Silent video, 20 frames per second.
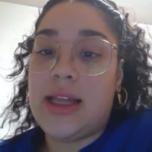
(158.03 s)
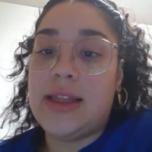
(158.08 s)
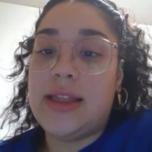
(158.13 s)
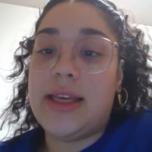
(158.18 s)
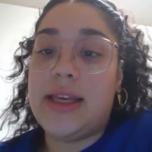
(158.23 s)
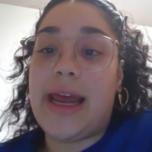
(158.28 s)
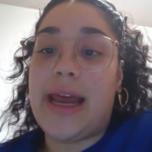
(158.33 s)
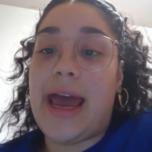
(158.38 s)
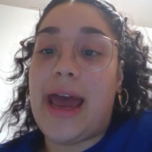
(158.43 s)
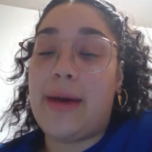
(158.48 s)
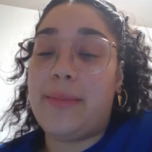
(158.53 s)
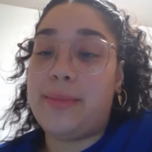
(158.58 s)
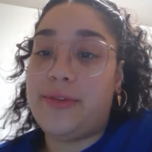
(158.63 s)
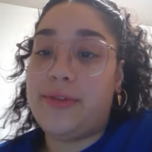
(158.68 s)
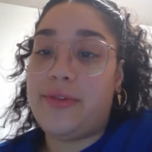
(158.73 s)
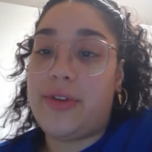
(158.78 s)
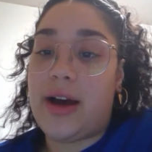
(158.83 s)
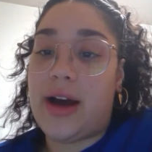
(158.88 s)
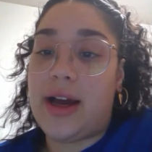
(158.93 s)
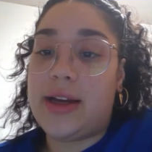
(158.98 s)
then
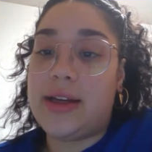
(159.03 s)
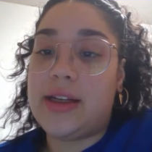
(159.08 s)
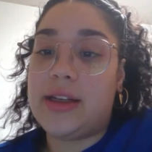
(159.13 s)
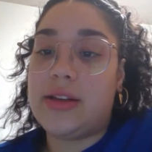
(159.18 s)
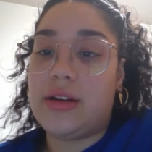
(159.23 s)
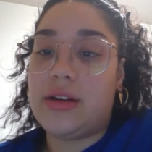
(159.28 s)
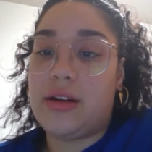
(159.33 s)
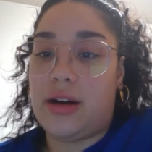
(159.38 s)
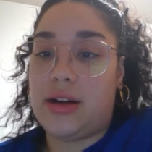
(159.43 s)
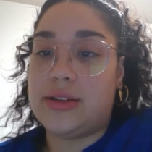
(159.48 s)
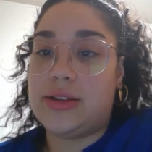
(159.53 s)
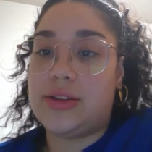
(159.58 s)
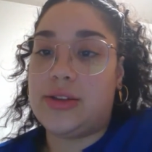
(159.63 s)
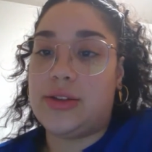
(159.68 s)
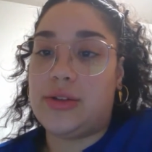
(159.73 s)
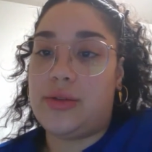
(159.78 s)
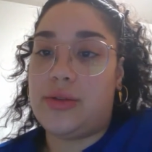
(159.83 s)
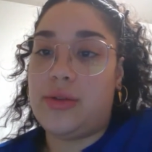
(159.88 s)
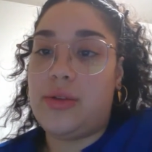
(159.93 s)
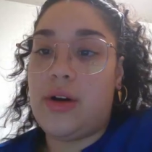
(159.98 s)
amplified in the
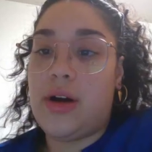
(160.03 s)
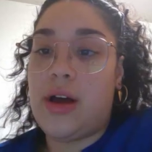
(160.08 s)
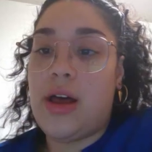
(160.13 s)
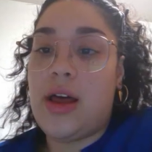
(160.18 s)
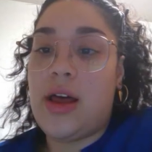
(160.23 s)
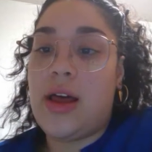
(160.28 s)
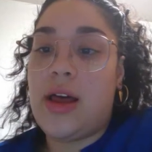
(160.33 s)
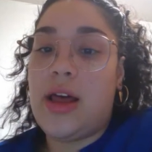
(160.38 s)
console.